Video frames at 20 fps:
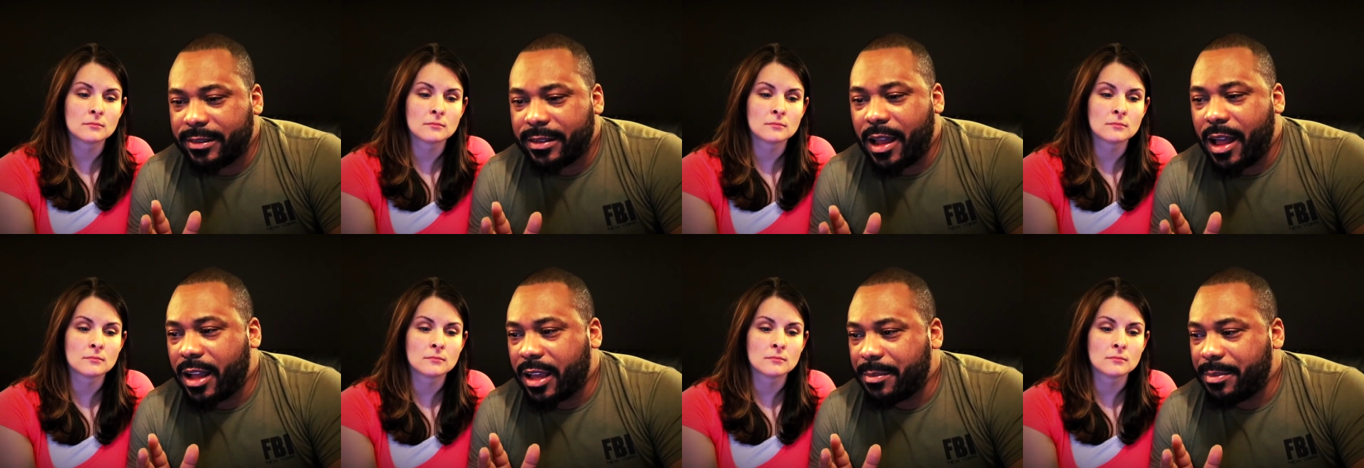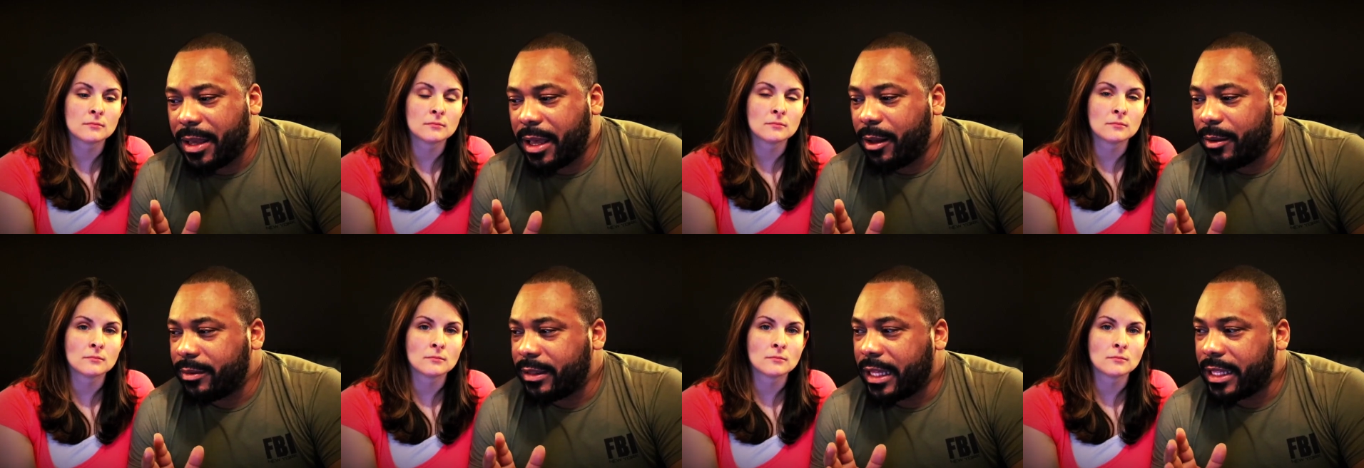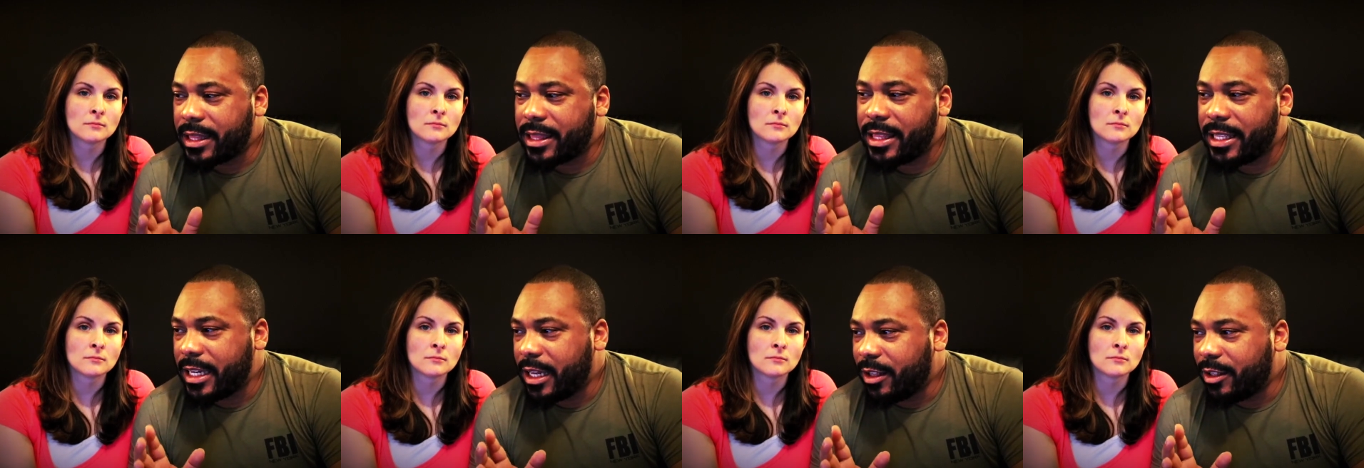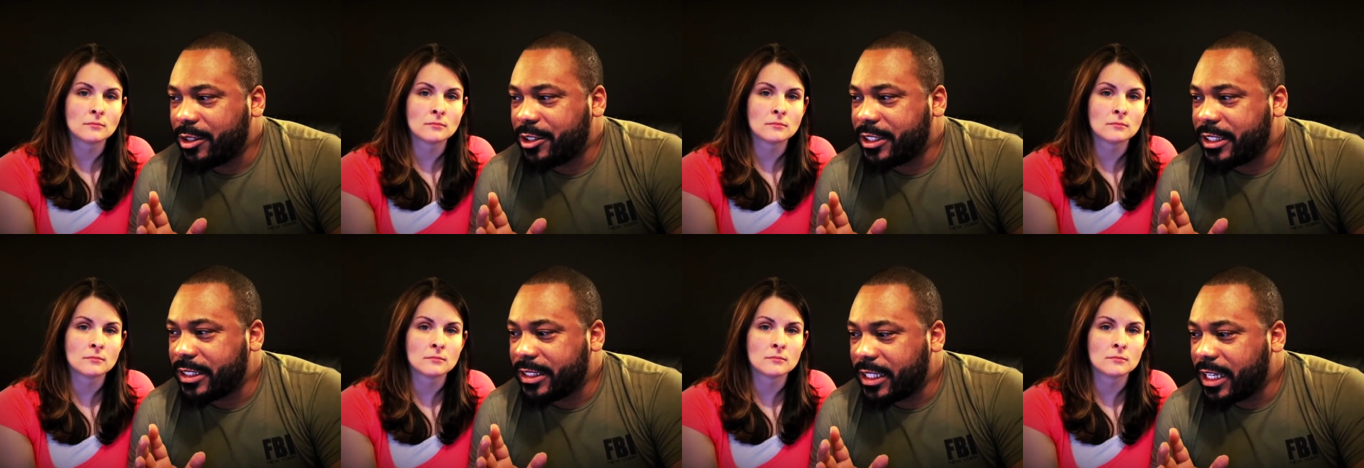Speaker 1: to talk about like
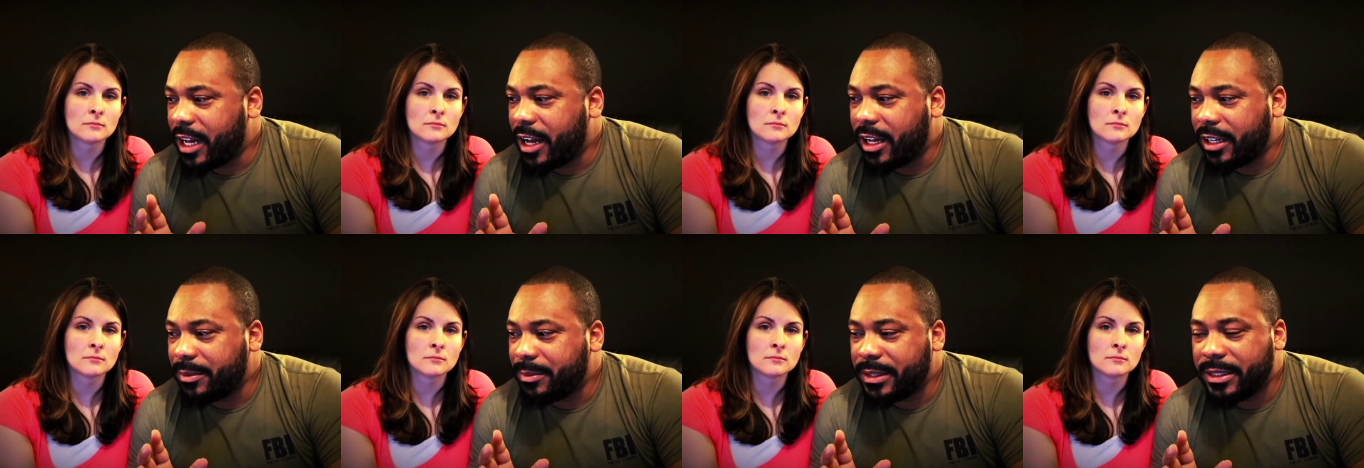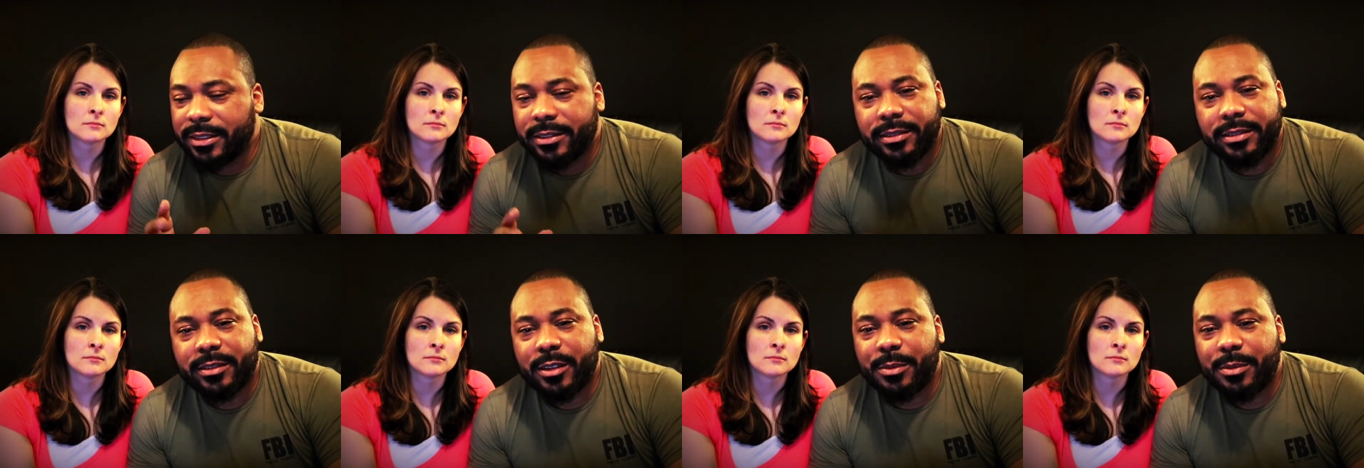theology and god i mean there's